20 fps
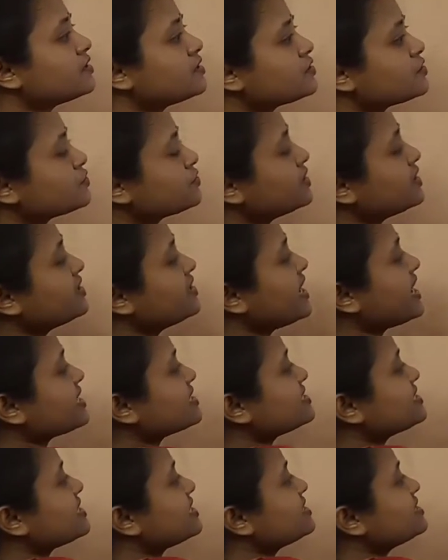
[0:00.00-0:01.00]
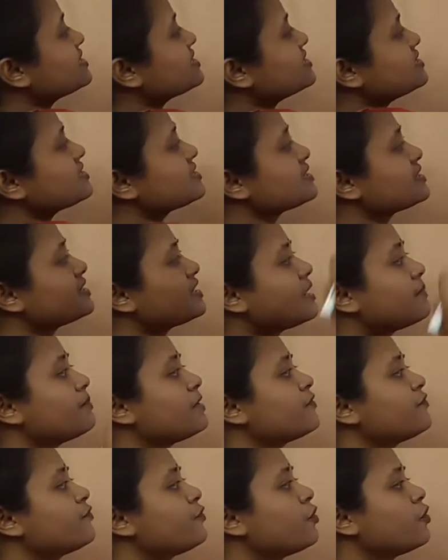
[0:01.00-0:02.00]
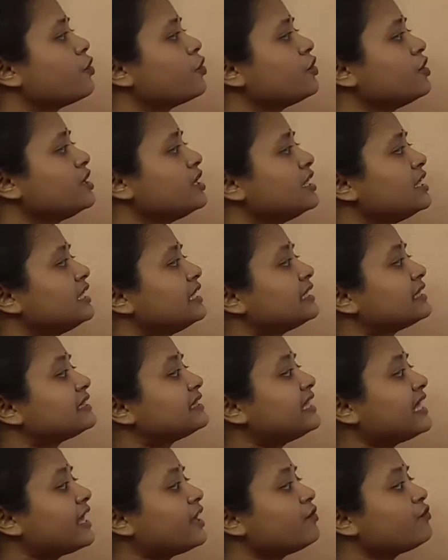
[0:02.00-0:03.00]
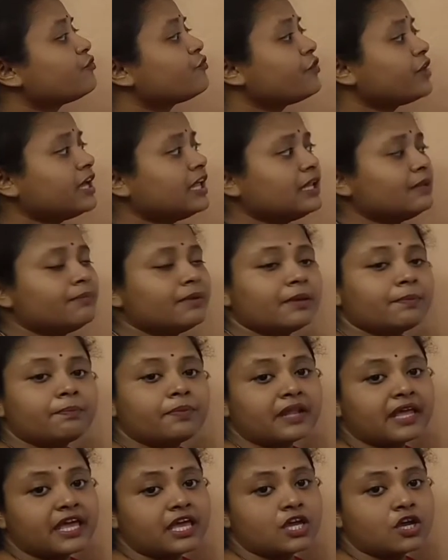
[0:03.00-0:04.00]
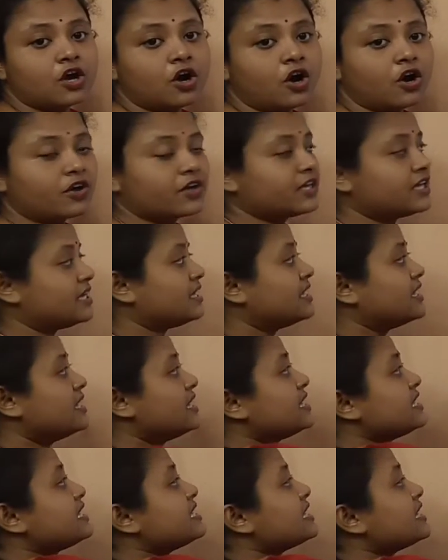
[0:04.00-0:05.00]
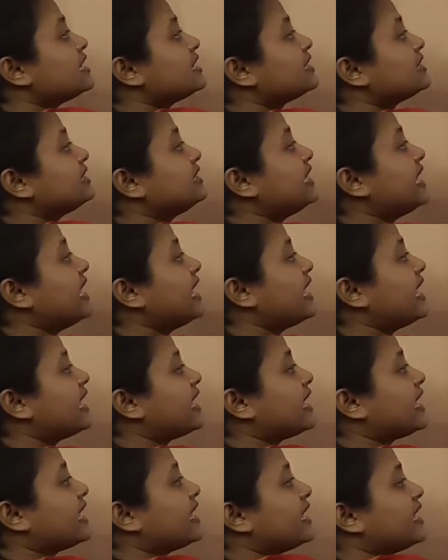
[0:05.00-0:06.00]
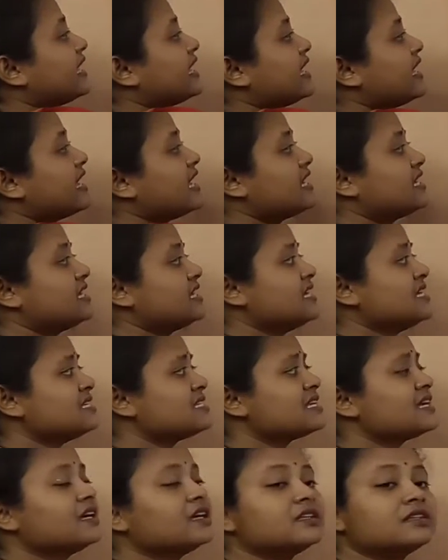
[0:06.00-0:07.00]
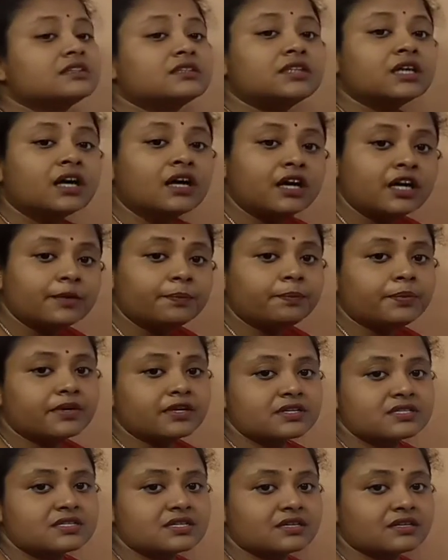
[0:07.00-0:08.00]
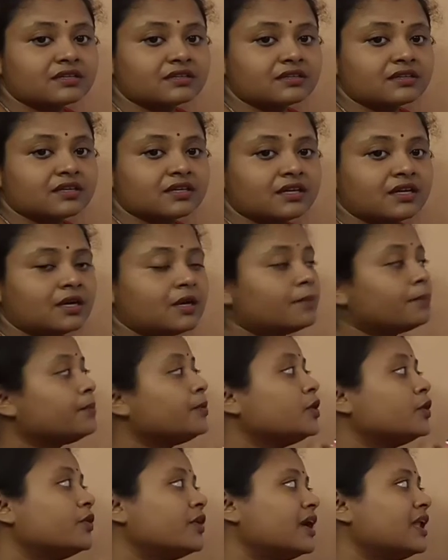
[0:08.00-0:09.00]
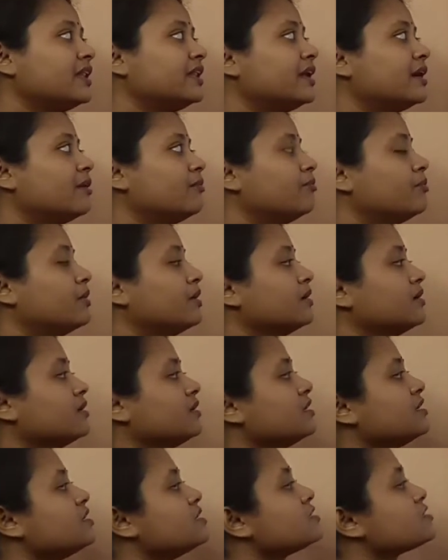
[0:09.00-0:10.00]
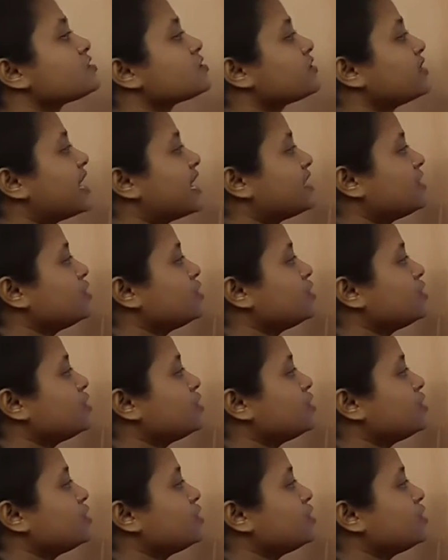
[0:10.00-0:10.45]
to the next sentence. Number 4. They will be playing hockey. Here they, it is third person, plural number. So that